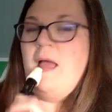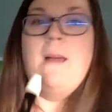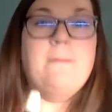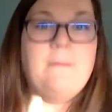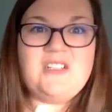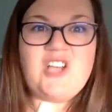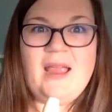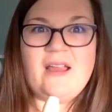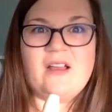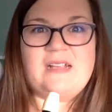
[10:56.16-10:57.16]
Much
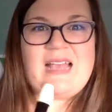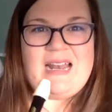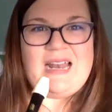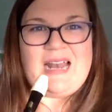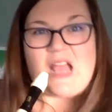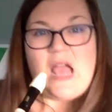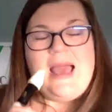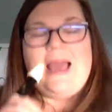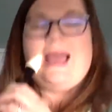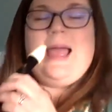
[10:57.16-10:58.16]
higher. It's kind of like
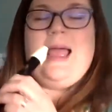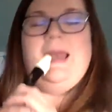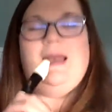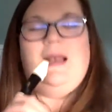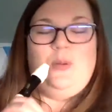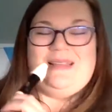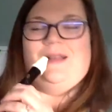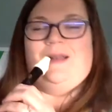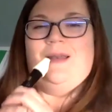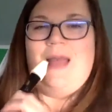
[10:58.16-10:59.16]
a high little
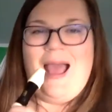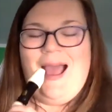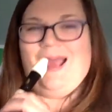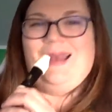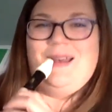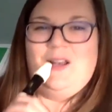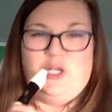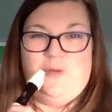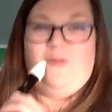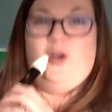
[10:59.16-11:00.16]
whistle, a high little
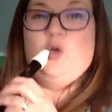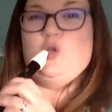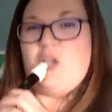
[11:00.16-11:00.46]
flute.